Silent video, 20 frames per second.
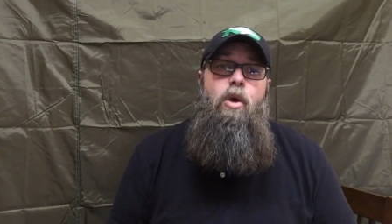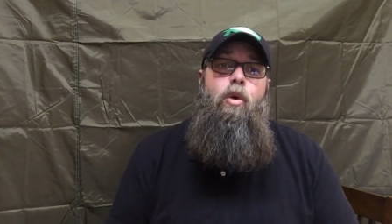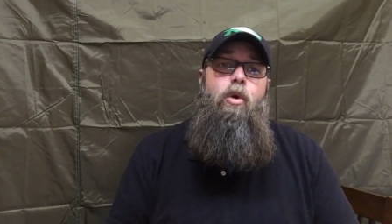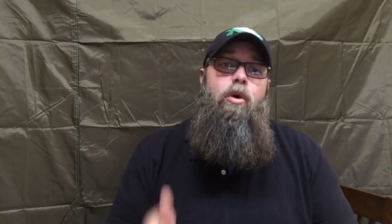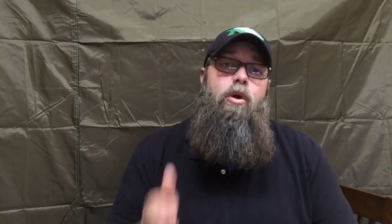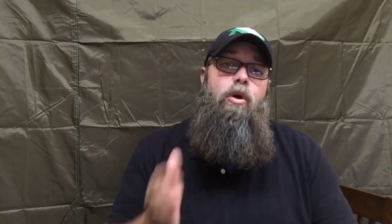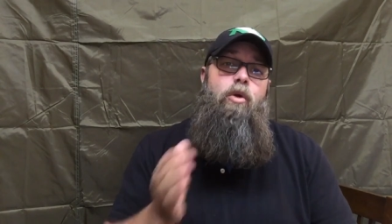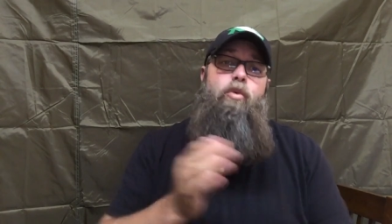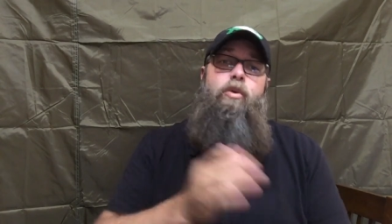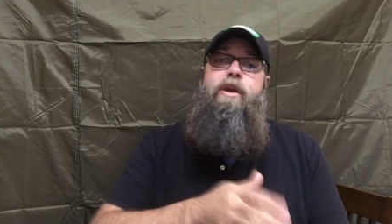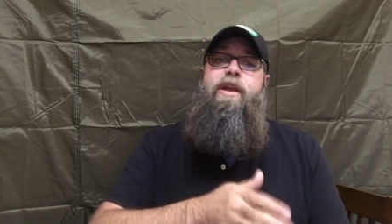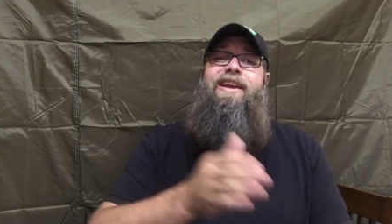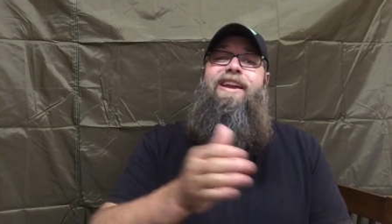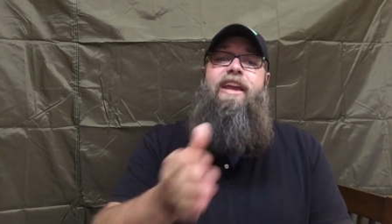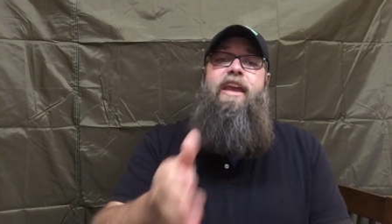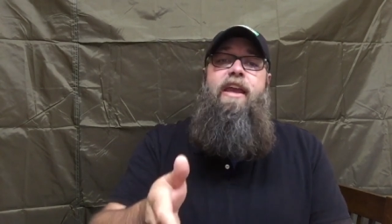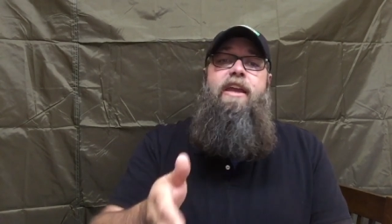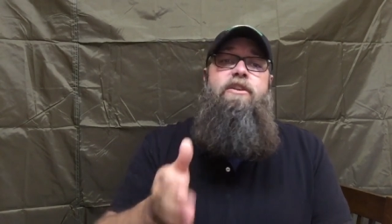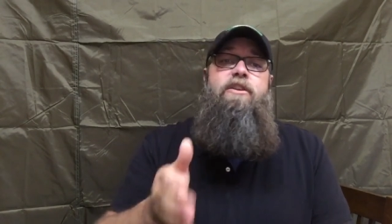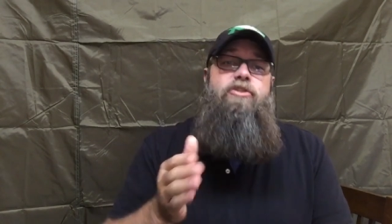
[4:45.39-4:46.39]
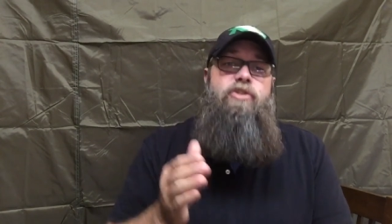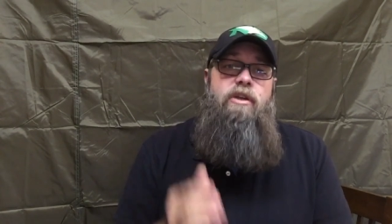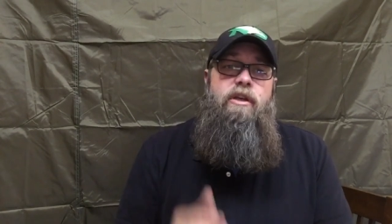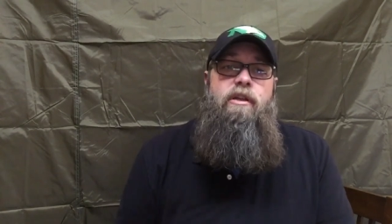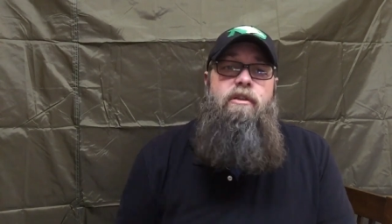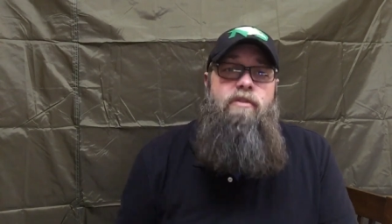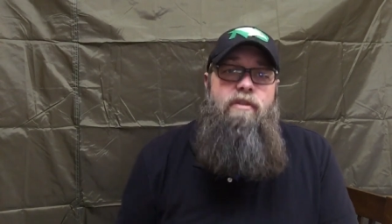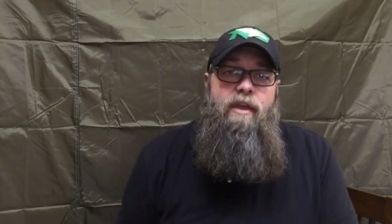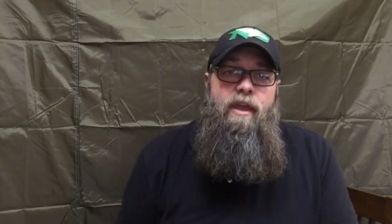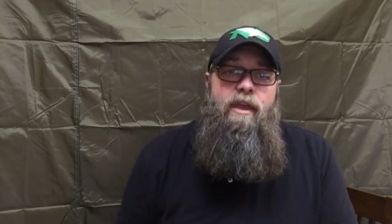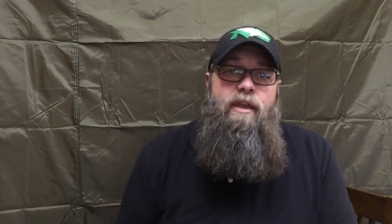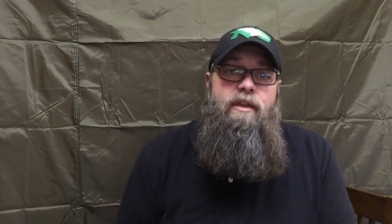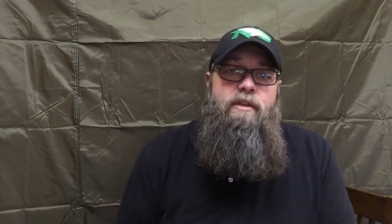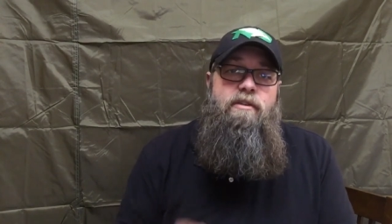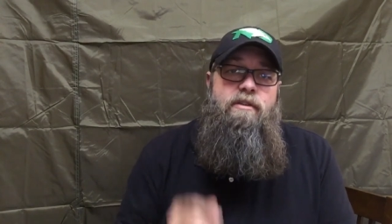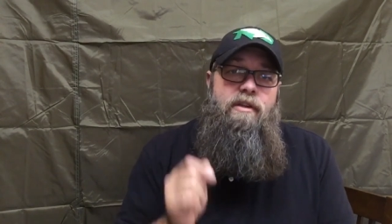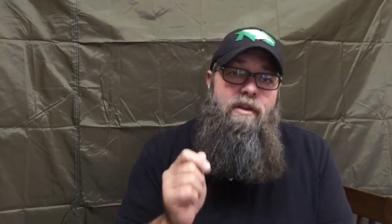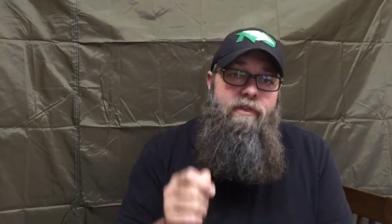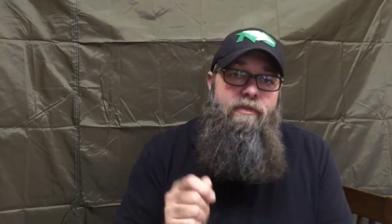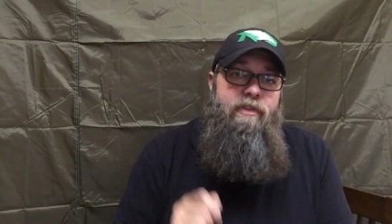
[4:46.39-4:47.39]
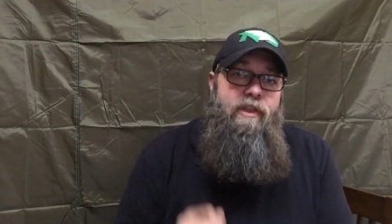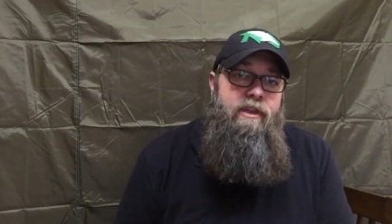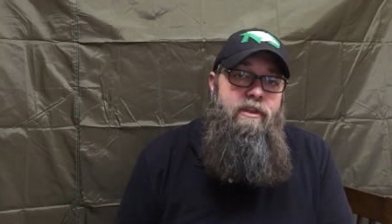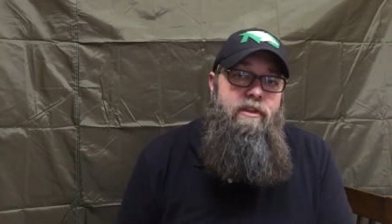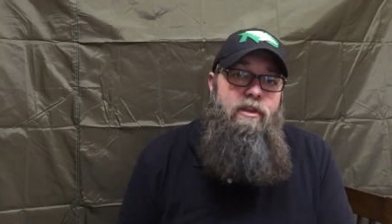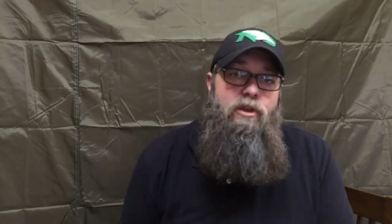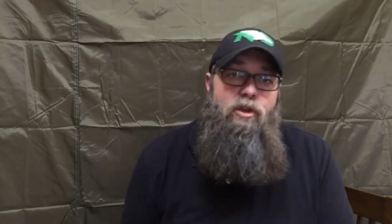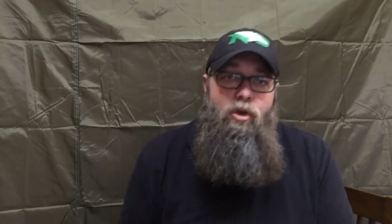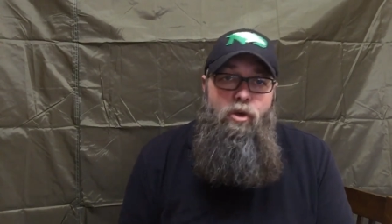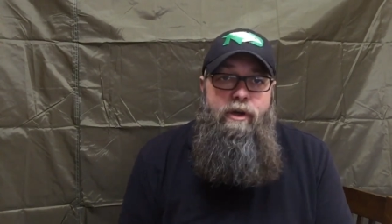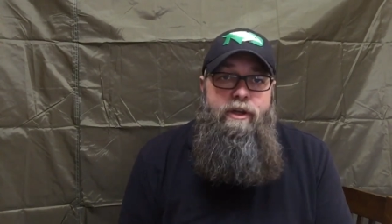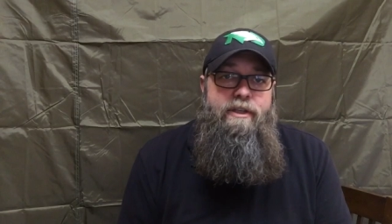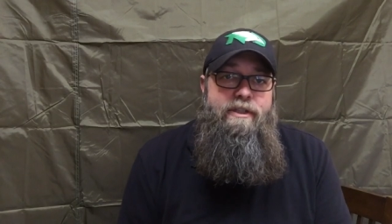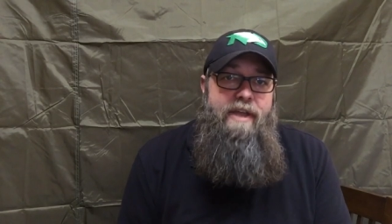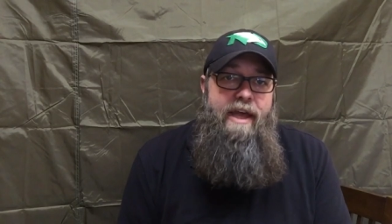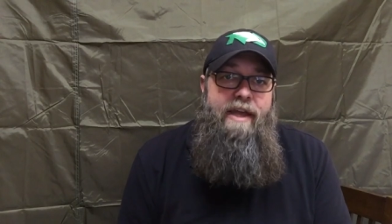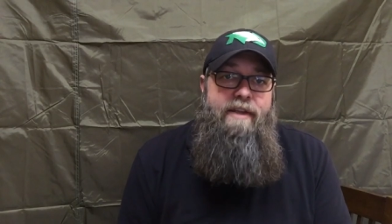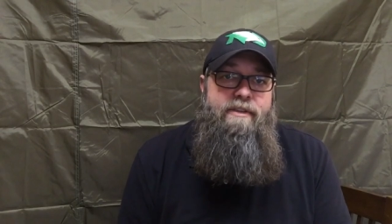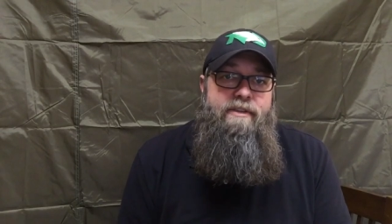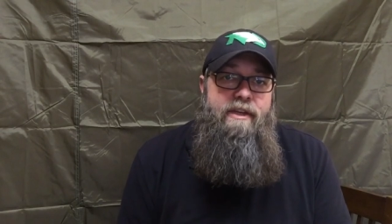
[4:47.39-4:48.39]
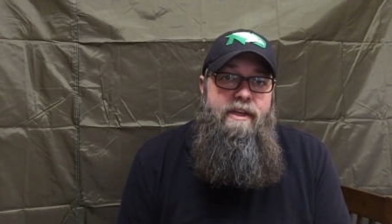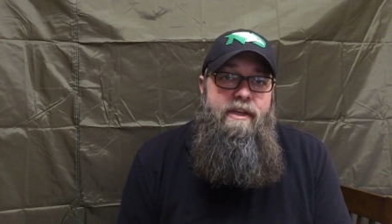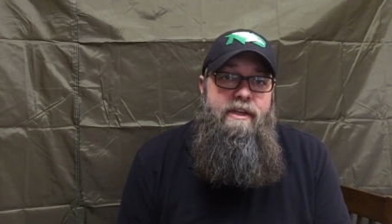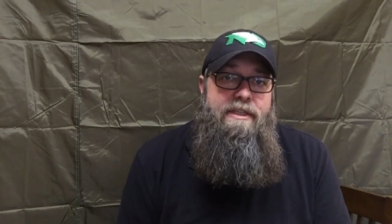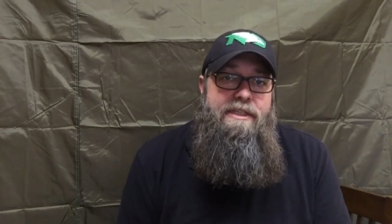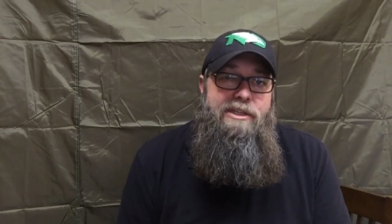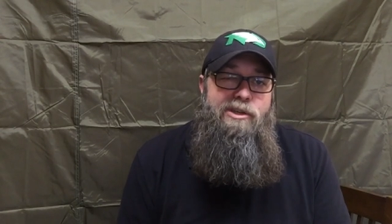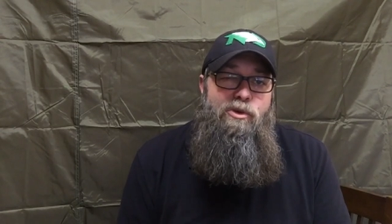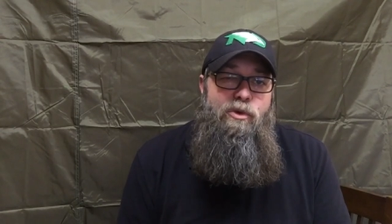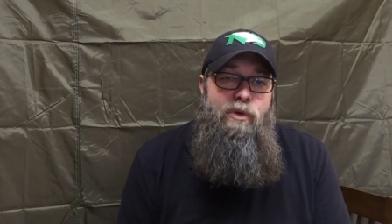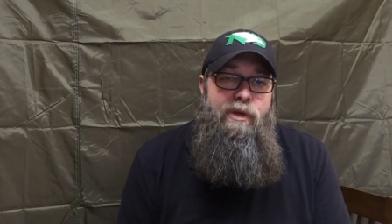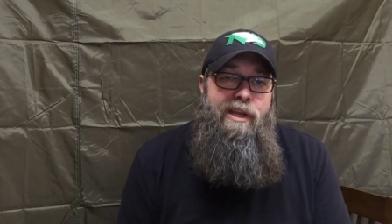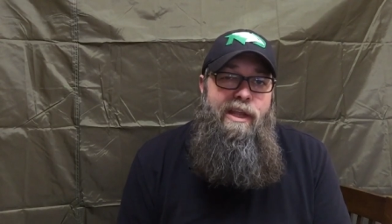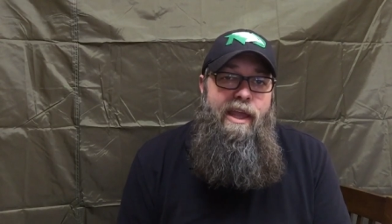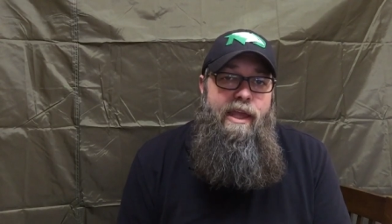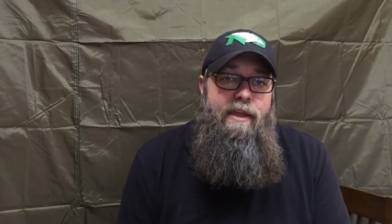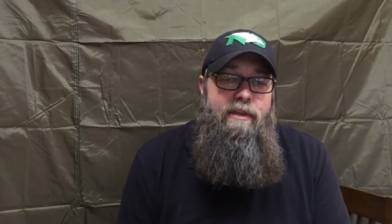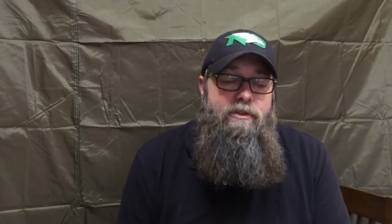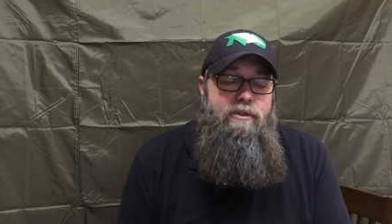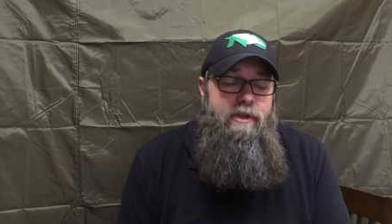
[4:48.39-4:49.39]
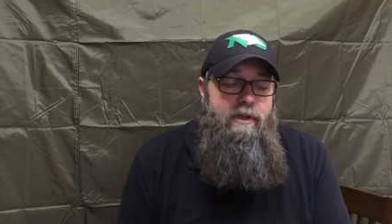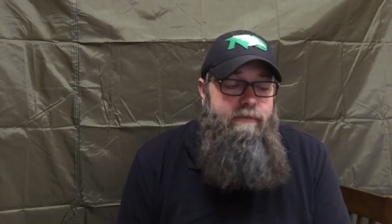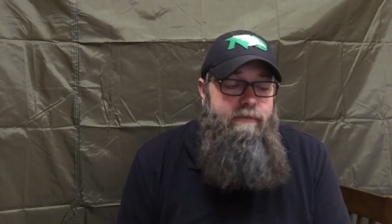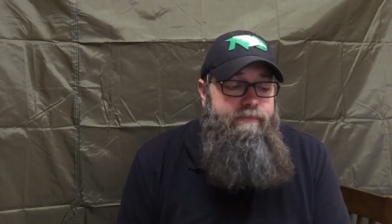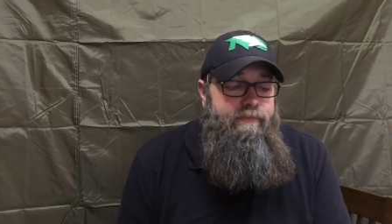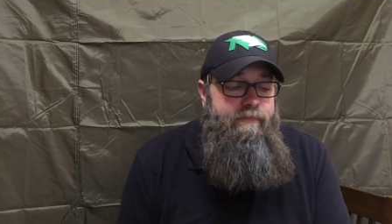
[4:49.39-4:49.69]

or are we engaging in things that the Lord is asking us to engage in?